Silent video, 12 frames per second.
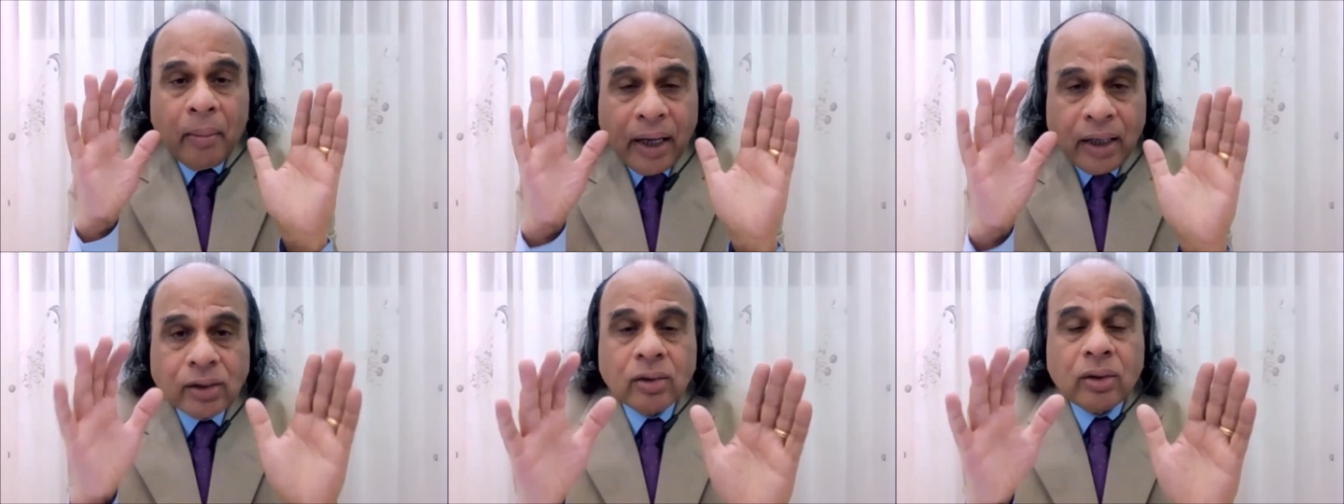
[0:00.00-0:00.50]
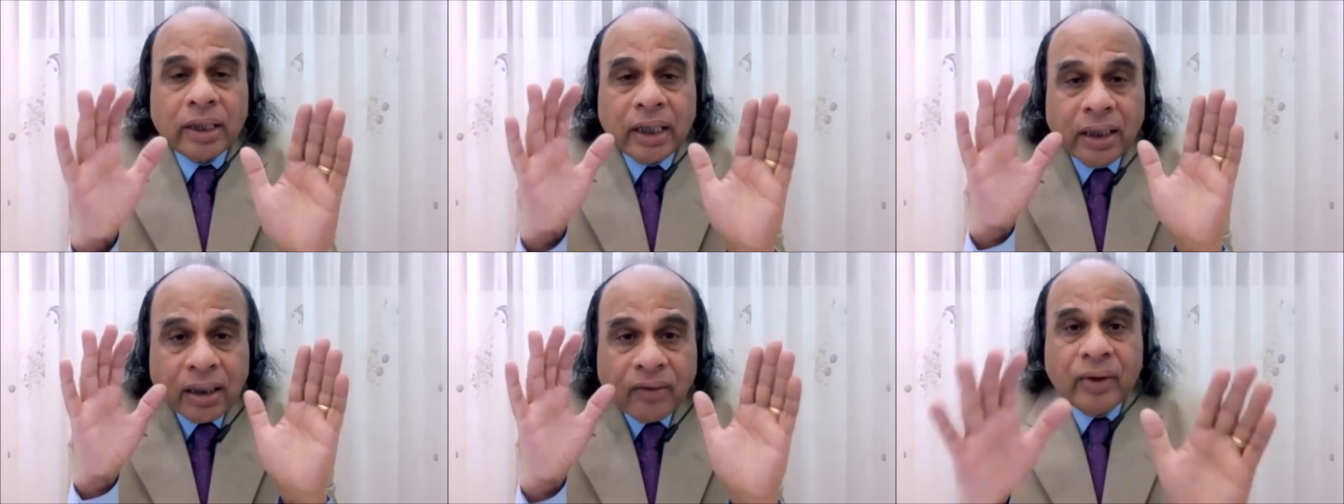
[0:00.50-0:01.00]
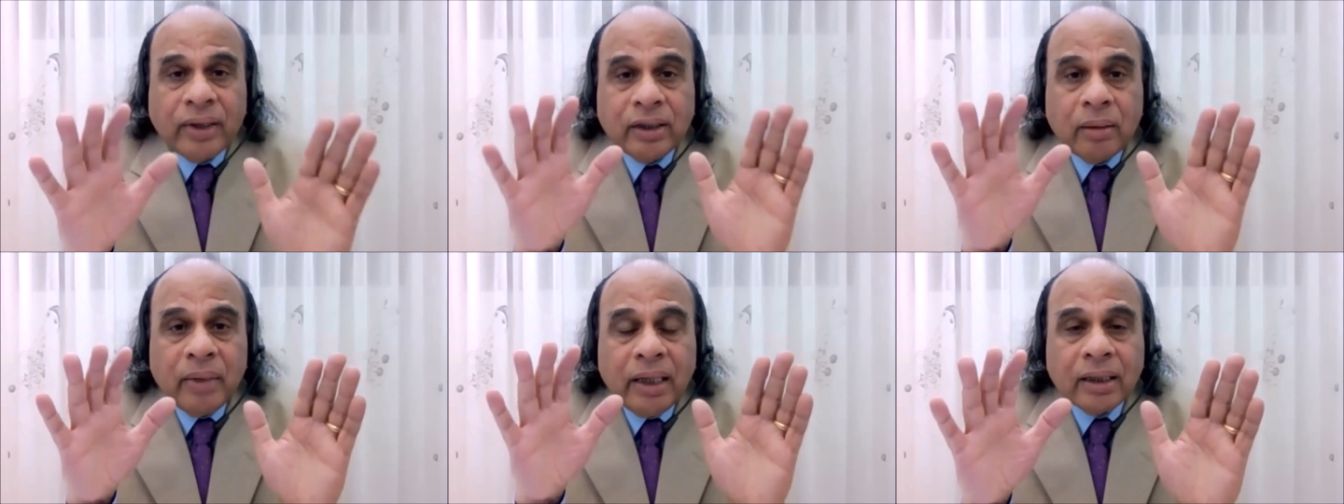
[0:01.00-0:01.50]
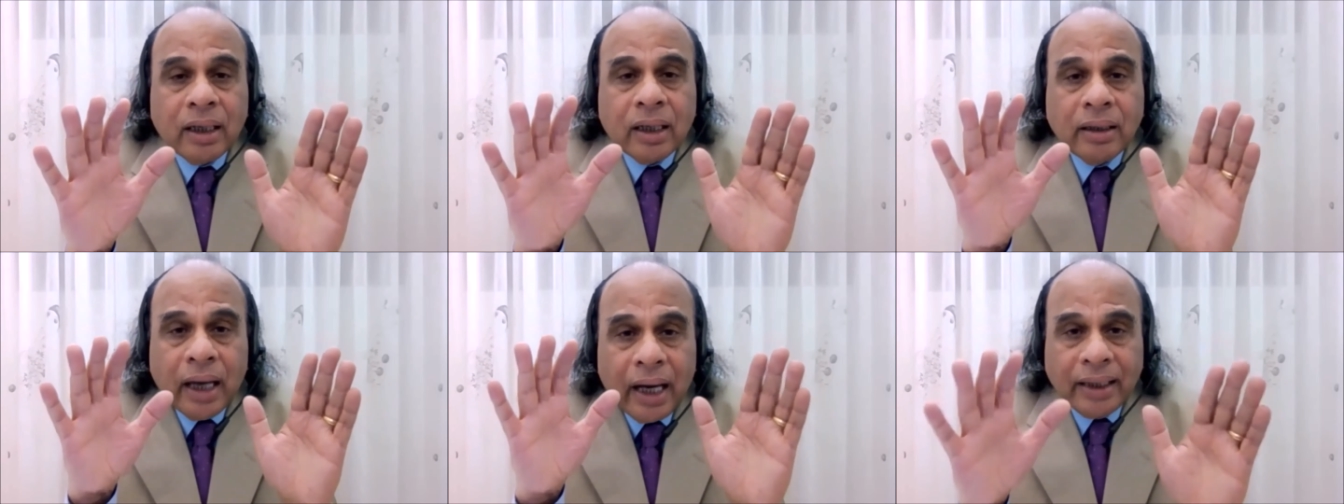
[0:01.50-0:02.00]
based on another
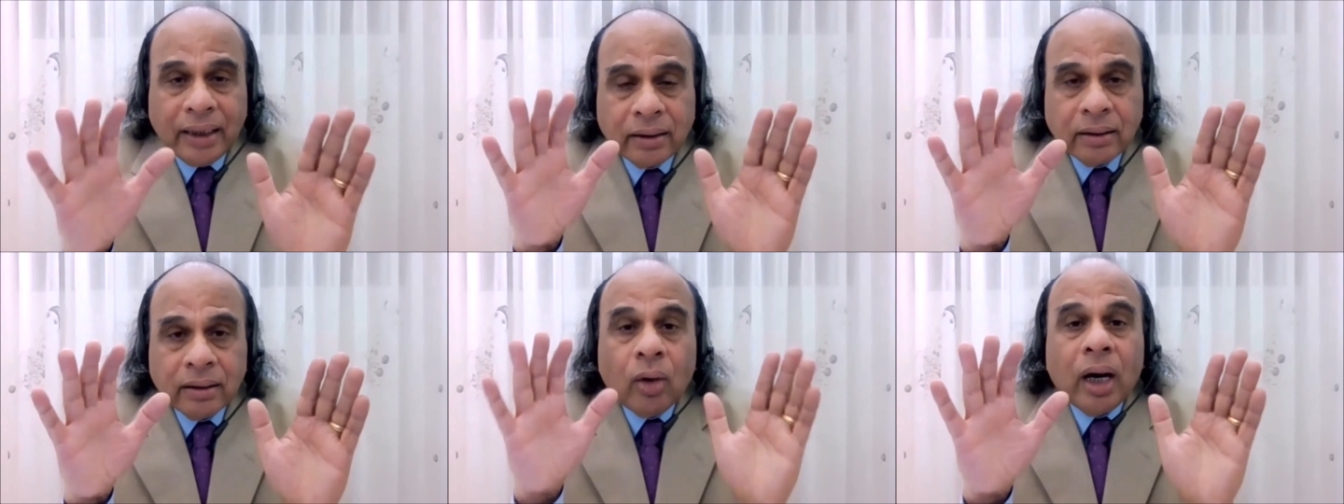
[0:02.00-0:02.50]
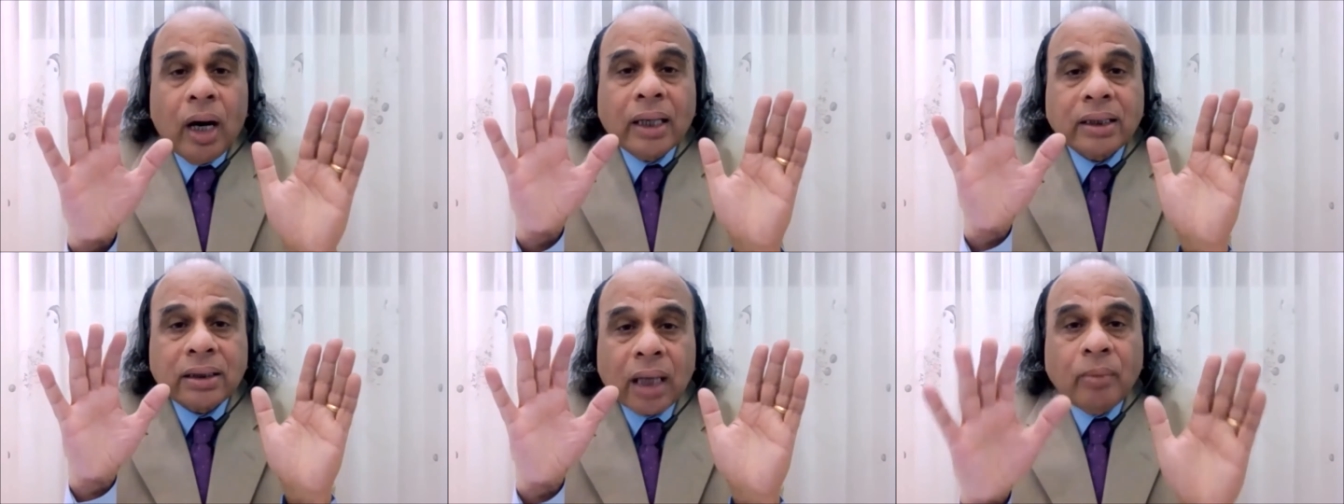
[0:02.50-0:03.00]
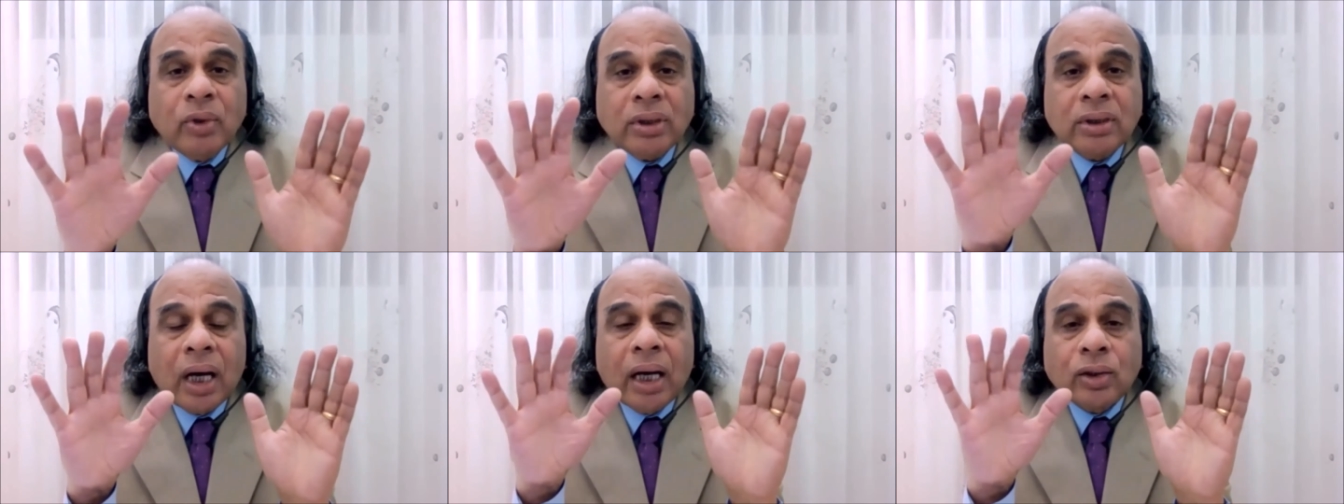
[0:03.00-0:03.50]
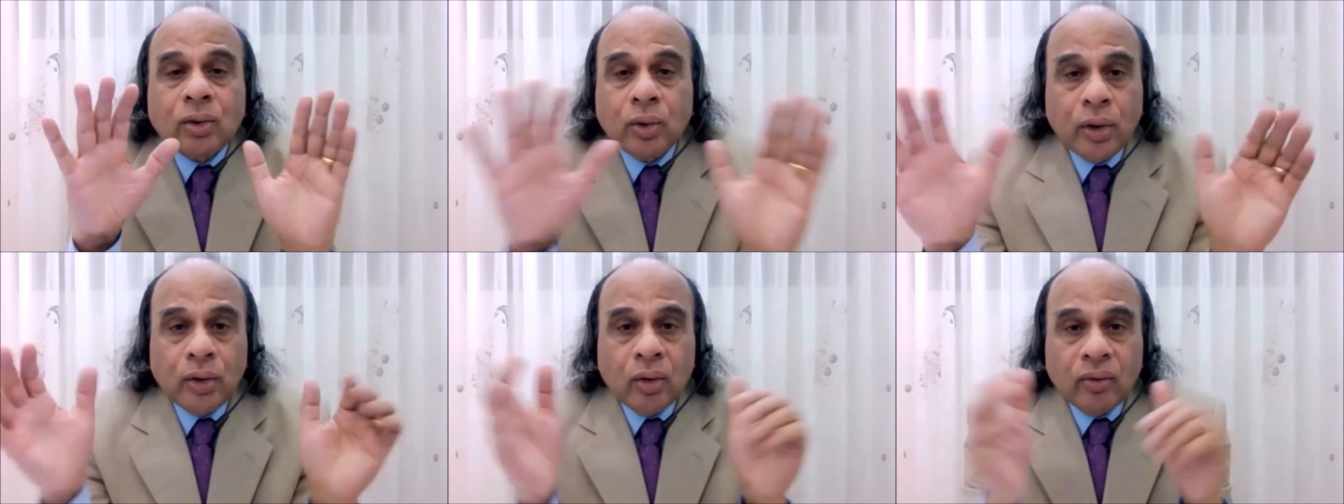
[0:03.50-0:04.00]
fundamental that Loka Samasta
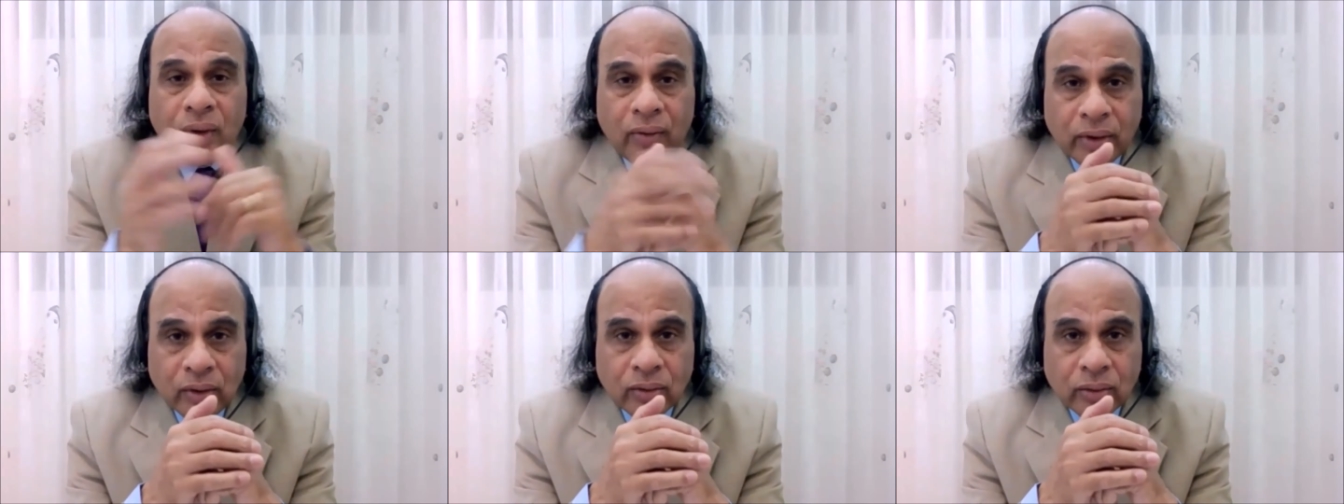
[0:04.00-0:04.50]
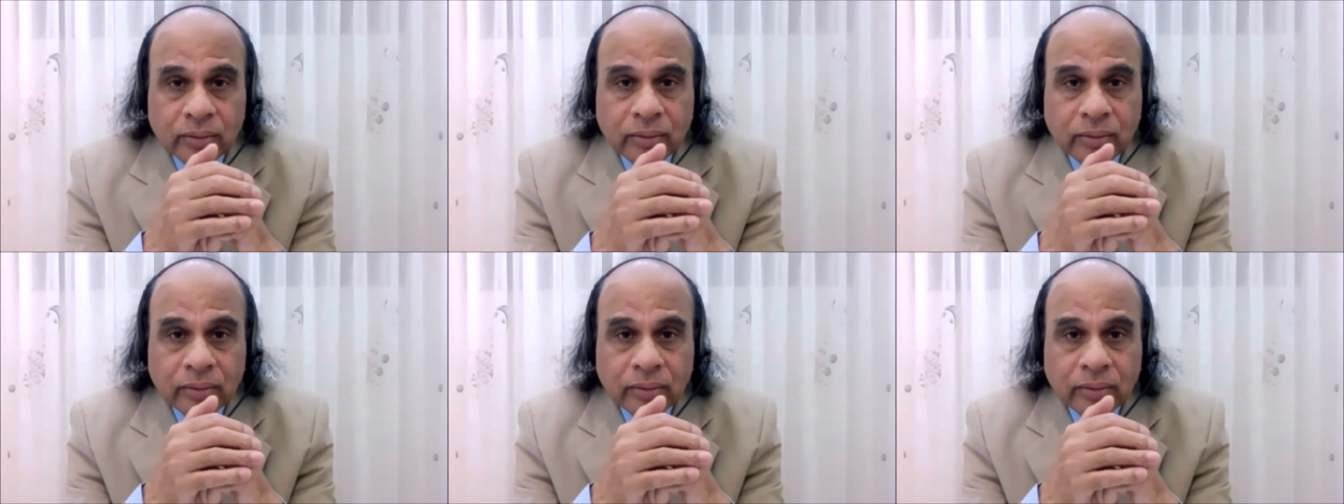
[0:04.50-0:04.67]
Sukhino Bhavantu.